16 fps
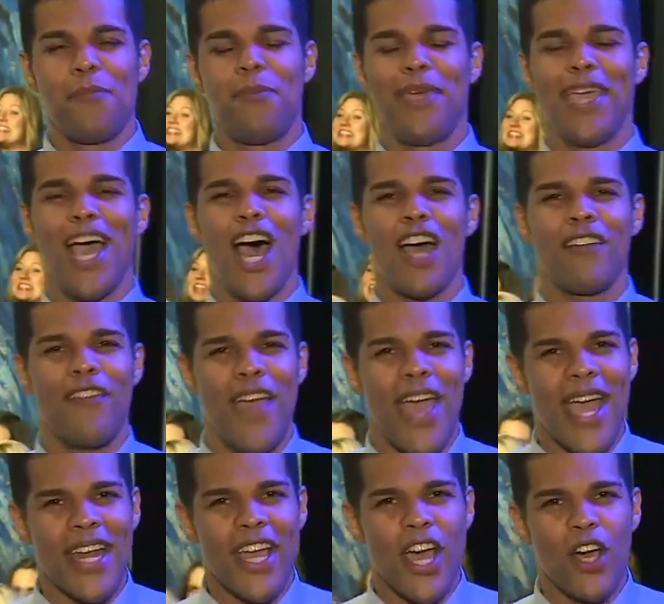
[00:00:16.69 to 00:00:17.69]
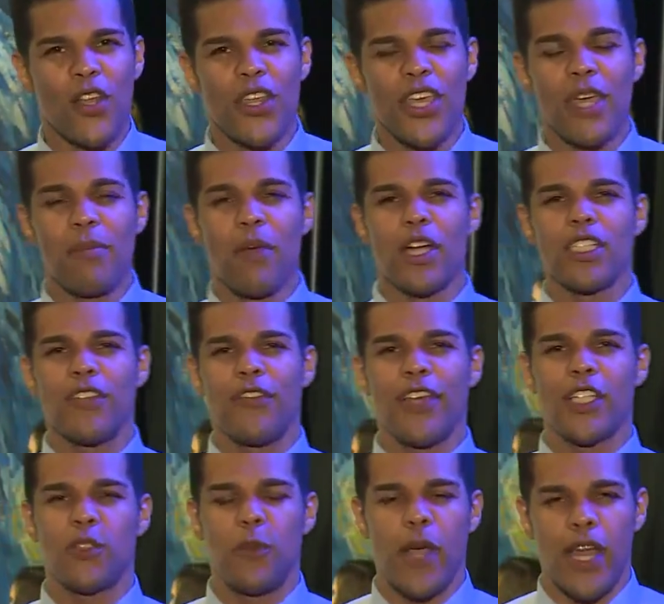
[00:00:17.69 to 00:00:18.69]
Beyond Van Gogh, the
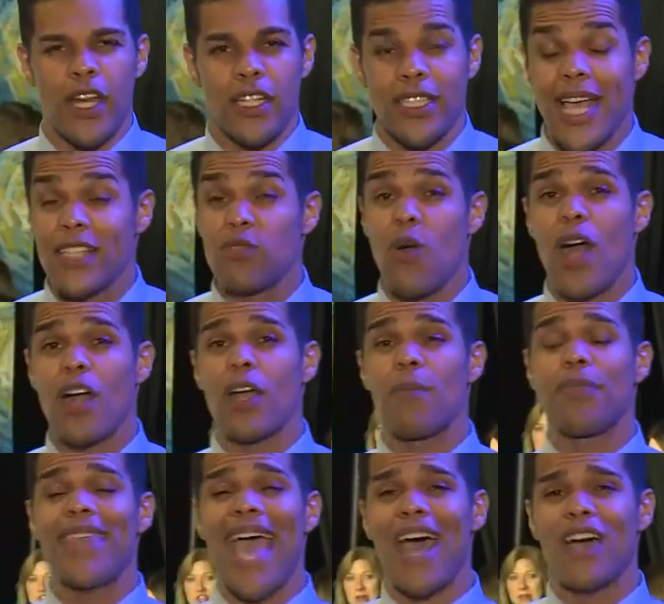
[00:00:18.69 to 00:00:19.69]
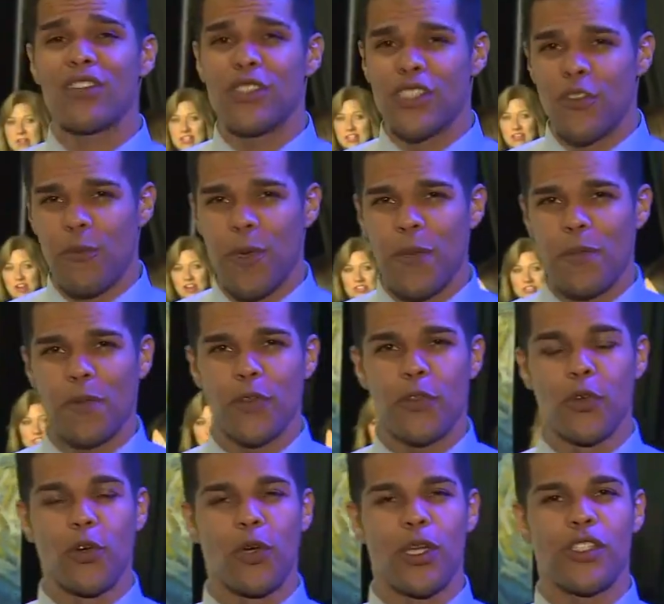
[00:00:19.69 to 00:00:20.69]
immersive experience, has welcomed thousands of people
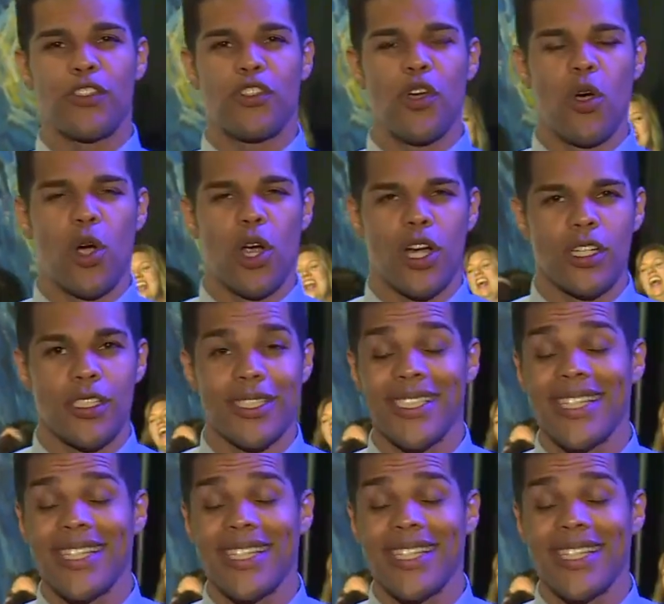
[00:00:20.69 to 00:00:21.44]
through its doors.